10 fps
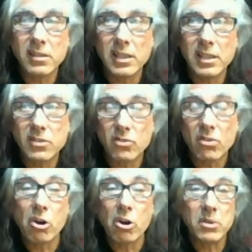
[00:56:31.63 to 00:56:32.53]
he
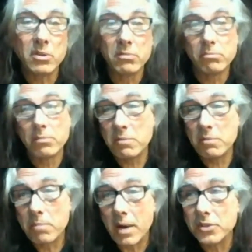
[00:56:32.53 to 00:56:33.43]
strong-armed me and made me
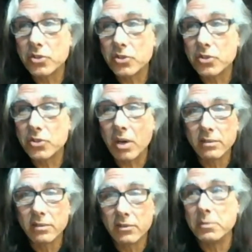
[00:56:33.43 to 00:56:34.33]
buy this truck
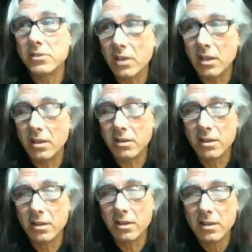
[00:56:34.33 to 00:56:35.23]
from his son
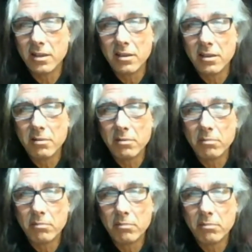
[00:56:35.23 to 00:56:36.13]

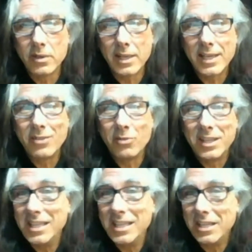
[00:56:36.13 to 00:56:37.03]
when I didn't
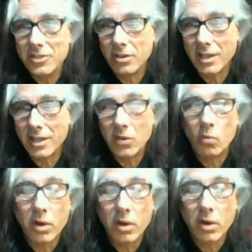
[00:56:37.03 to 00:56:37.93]
really need a truck. I didn't want a